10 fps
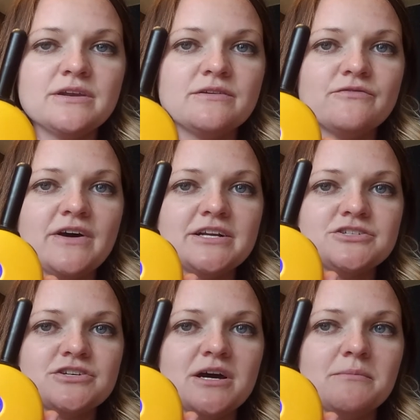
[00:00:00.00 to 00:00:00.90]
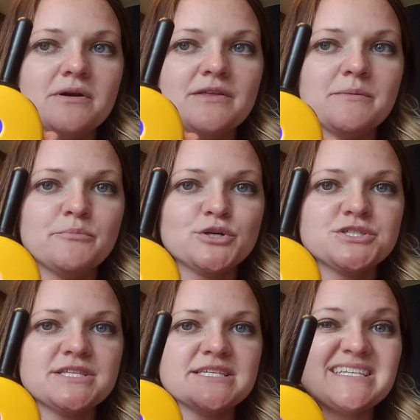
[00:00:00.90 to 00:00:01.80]
find your number and then
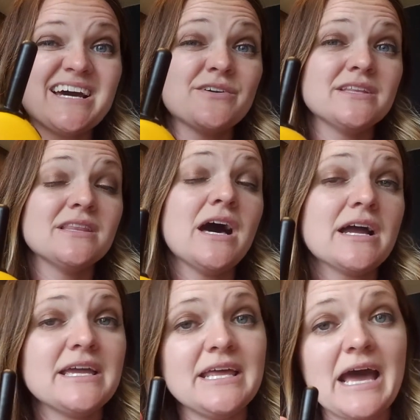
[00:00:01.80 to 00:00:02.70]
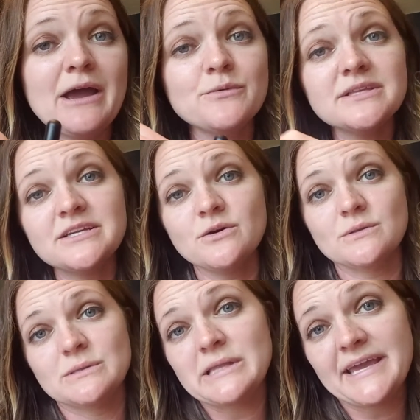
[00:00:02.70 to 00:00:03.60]
push this down and lock it. I really
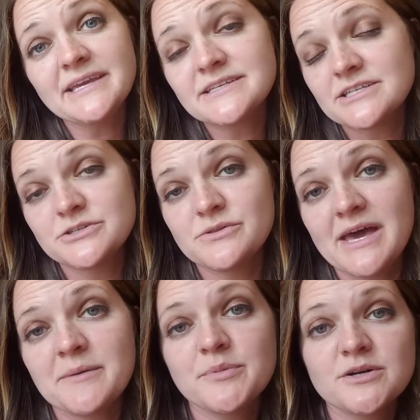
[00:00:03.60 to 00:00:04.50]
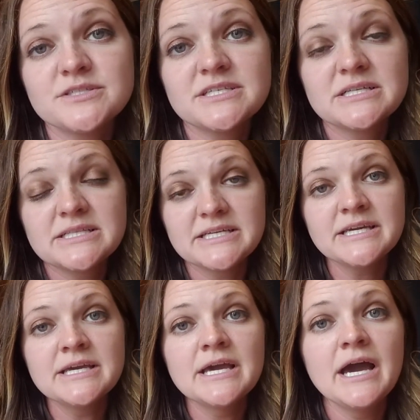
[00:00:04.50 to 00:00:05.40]
don't like to do that personally.